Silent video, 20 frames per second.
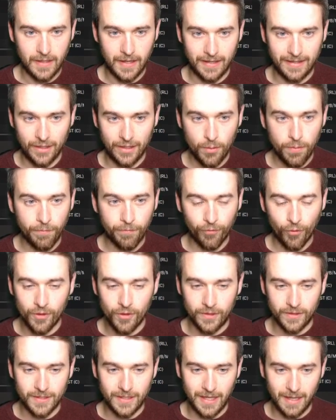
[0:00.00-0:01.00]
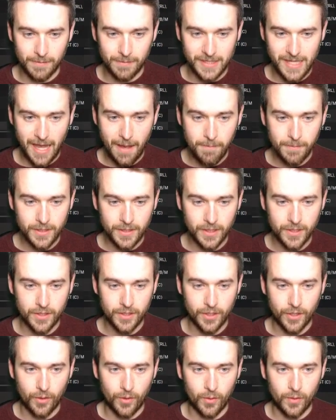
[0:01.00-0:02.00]
And then up front, I'm tempted,
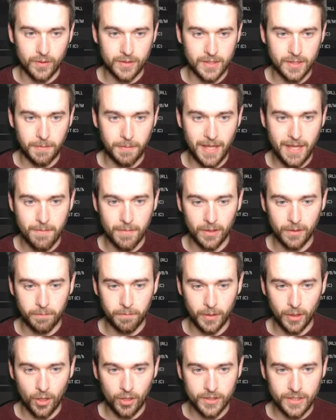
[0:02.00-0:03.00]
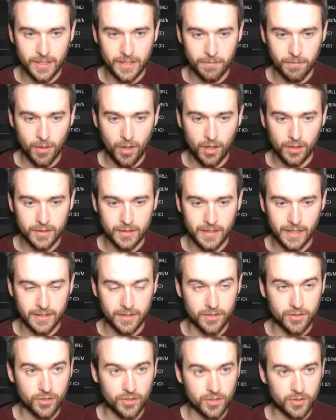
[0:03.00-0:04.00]
to play Belotti and
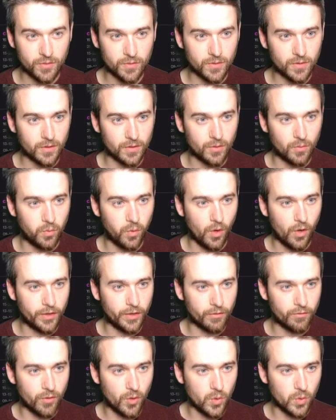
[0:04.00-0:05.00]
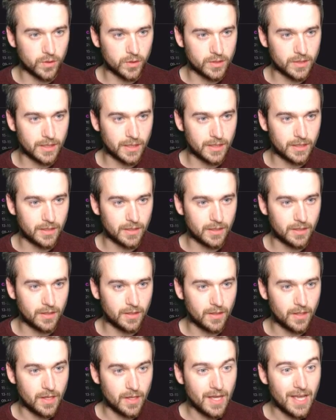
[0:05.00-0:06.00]
Martinez. Just what other roles he
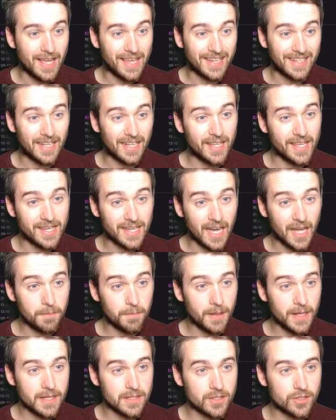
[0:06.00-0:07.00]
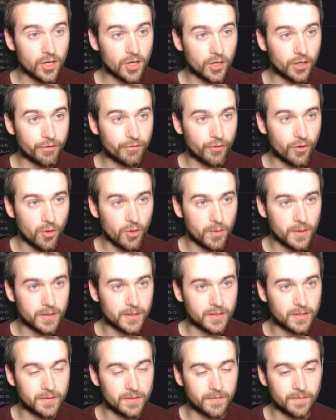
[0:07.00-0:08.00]
can play as a target
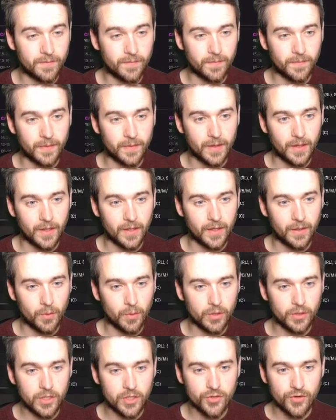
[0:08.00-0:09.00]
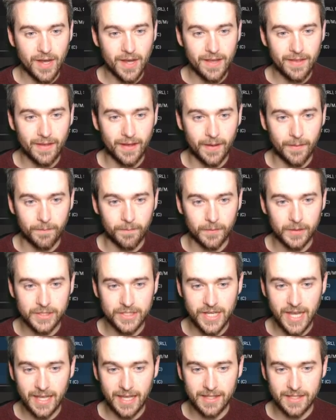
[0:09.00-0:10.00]
forward. We're going to try that.
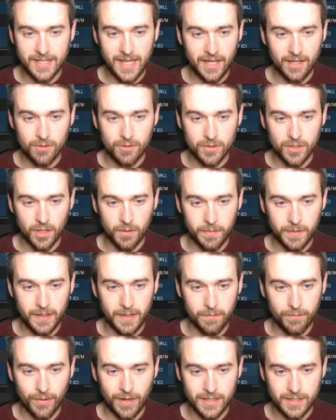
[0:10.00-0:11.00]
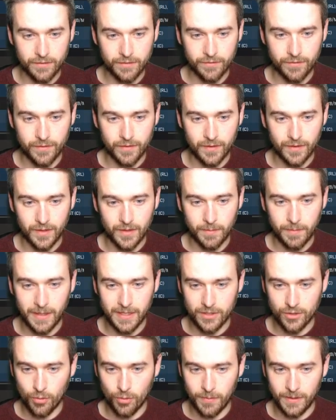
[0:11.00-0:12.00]
Dzeko's not been impressive the
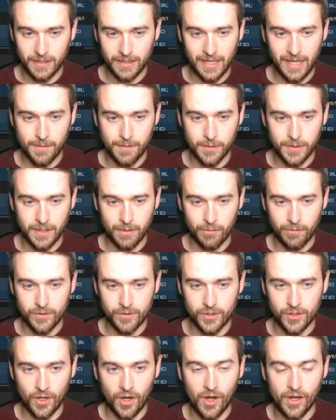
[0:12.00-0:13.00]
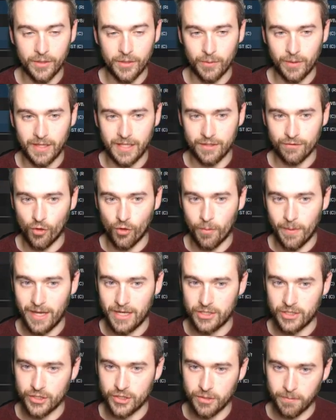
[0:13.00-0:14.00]
past couple of games that we've started with this
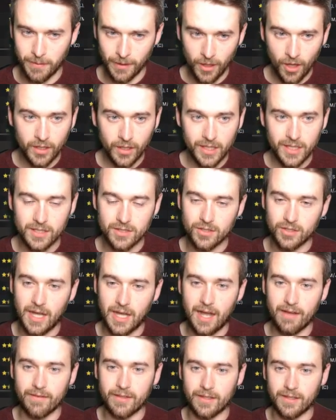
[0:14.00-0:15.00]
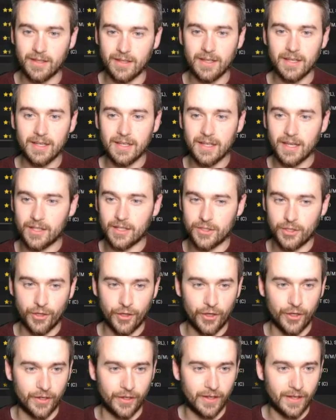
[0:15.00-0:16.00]
formation. So Belotti is going to have a
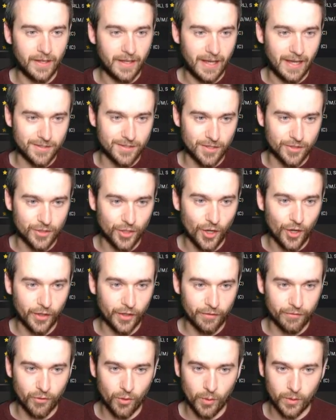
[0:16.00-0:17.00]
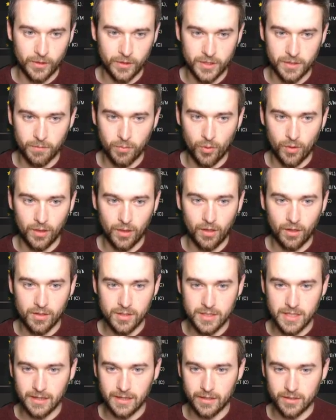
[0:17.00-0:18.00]
turn as the target forward and support
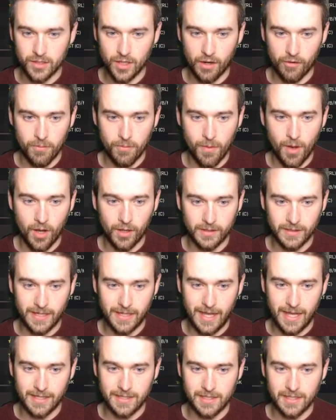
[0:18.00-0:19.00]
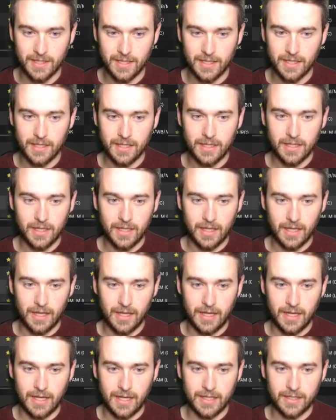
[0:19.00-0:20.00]
alongside Lautaro Martinez.
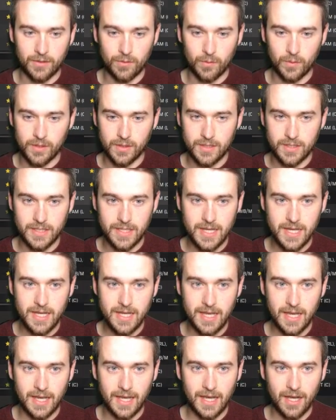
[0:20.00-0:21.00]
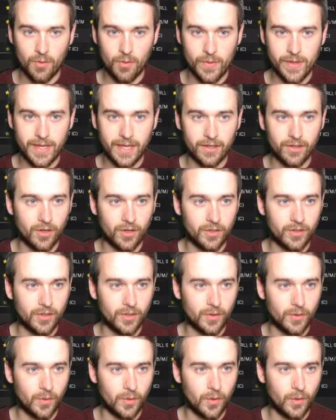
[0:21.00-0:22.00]
And we'll see how we get on
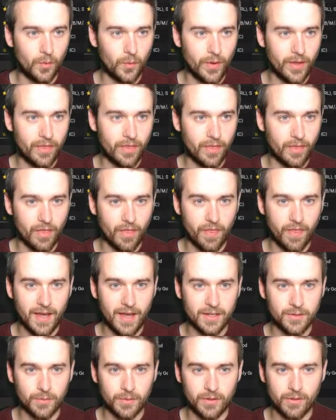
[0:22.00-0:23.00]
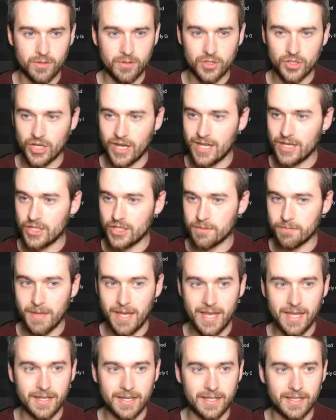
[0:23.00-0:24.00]
with that, with those changes
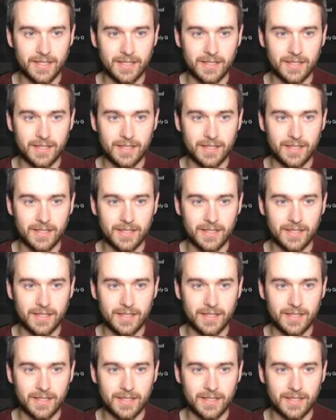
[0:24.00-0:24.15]
made.